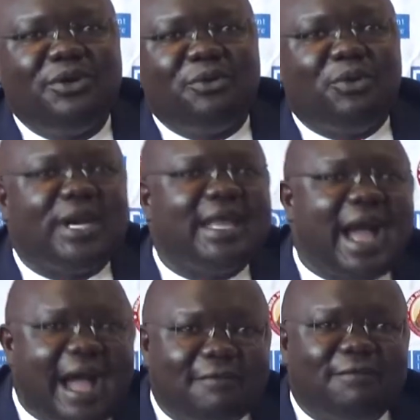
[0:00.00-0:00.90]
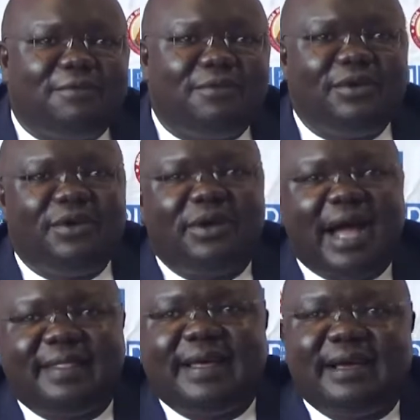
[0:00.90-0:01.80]
we already have
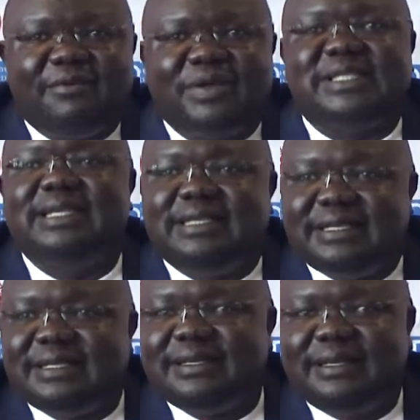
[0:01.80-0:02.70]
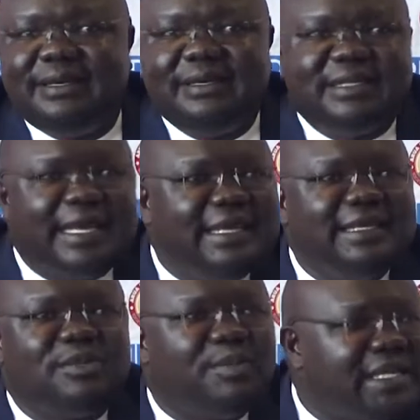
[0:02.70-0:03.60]
other facilities,
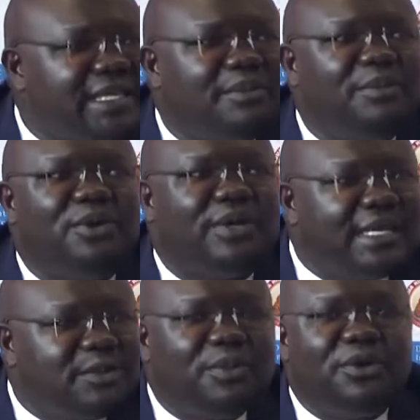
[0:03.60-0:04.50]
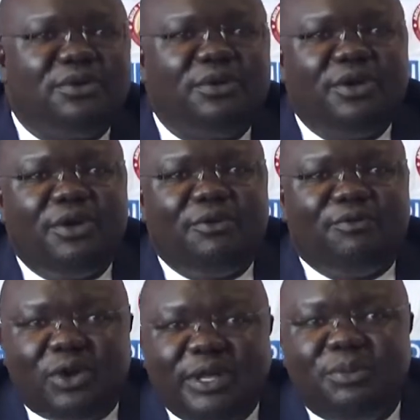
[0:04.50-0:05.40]
tennis, basketball, netball,
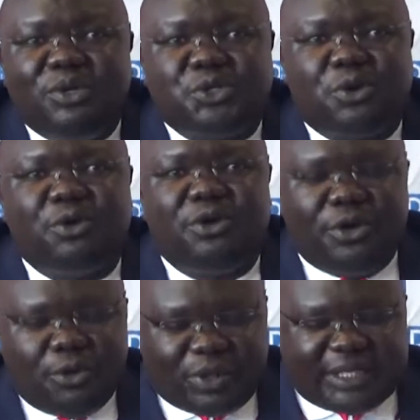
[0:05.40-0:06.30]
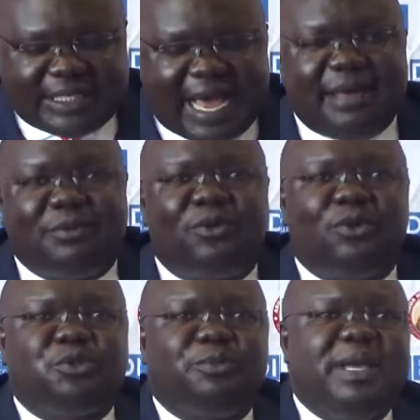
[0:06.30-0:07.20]
volleyball. So with time, we'll
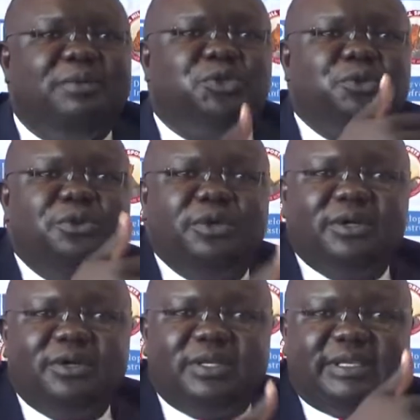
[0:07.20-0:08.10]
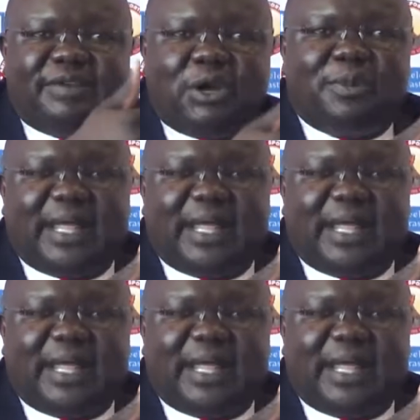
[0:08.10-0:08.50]
also be able to develop